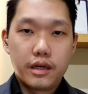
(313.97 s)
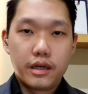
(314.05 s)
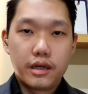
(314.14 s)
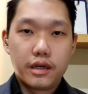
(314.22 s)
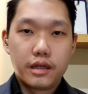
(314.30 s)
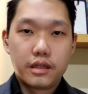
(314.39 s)

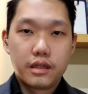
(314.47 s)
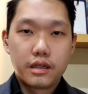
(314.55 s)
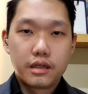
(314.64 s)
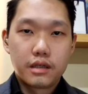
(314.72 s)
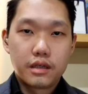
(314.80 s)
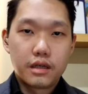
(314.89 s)
And
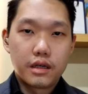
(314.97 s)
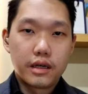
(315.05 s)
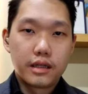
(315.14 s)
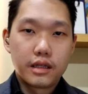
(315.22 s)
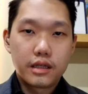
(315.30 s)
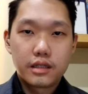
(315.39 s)

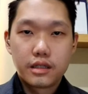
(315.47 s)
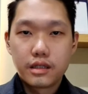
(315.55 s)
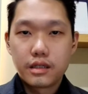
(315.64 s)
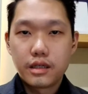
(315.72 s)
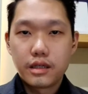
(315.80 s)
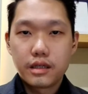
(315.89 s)
I'd like to
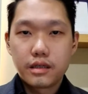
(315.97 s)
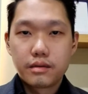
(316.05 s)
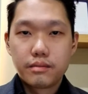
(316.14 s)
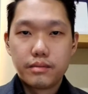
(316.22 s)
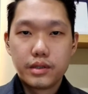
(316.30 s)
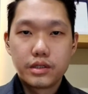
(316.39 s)
thank
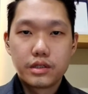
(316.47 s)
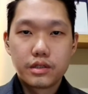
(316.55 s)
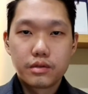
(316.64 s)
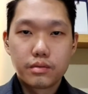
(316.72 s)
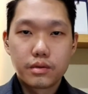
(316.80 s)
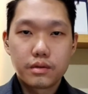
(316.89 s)

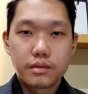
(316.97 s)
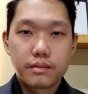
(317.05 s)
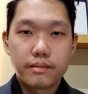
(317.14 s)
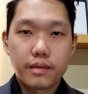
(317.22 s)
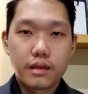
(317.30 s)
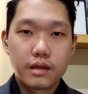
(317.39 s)
Business World,
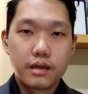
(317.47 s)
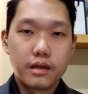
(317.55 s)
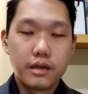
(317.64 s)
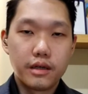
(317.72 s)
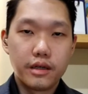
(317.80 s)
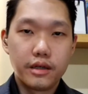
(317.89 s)

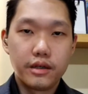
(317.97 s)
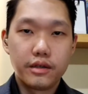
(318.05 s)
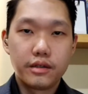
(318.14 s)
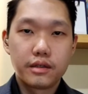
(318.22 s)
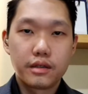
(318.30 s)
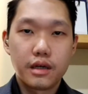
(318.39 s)

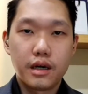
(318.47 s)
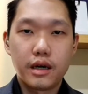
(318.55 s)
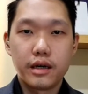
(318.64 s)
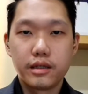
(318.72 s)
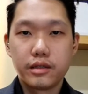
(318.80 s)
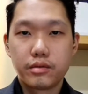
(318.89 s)
a
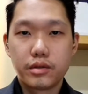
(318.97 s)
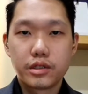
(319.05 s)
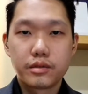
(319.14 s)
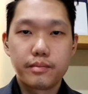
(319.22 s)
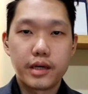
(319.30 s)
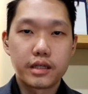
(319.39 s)
highly
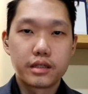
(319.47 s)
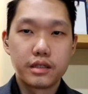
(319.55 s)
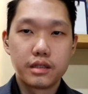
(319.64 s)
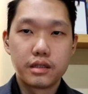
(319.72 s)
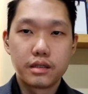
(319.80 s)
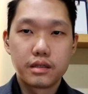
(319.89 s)

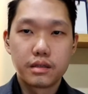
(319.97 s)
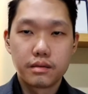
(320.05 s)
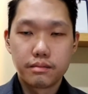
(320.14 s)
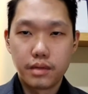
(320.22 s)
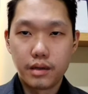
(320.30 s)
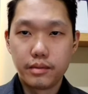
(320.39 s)
respected
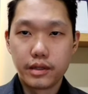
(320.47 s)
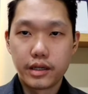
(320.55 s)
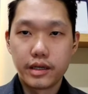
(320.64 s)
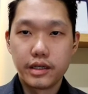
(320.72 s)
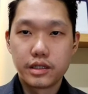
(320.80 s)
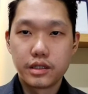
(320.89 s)

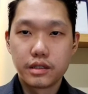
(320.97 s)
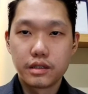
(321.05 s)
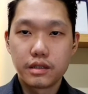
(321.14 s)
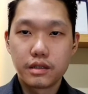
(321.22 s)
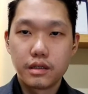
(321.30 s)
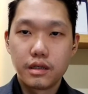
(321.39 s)
publication,